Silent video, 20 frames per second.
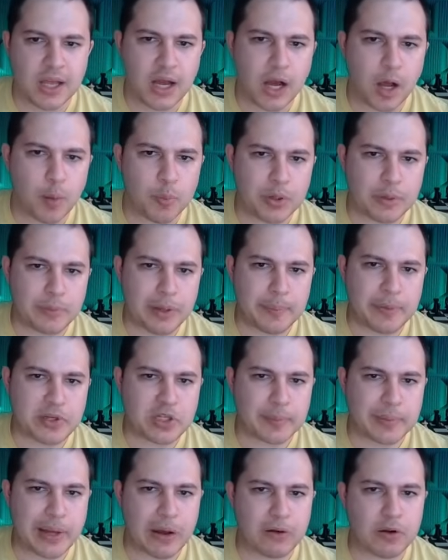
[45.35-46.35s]
I'll bring my
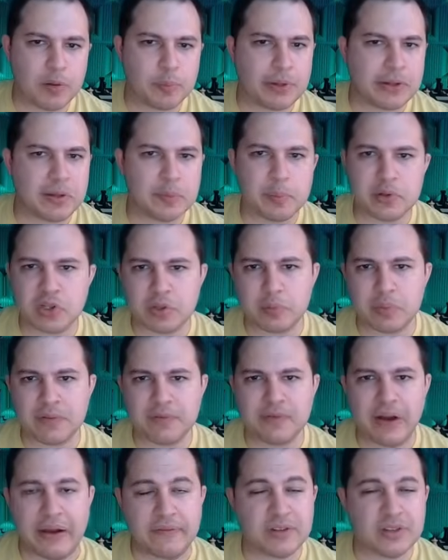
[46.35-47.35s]
bishop out and I'll play the bishop
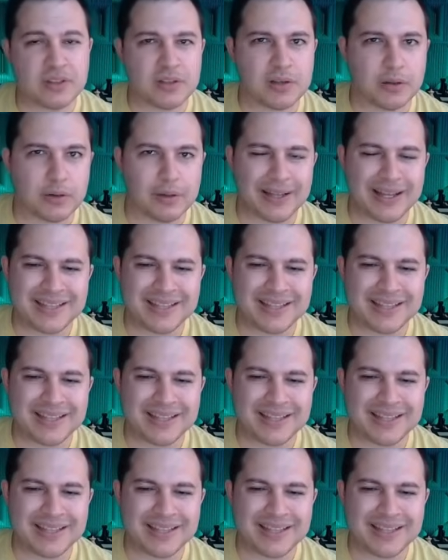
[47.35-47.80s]
b5 Sicilian.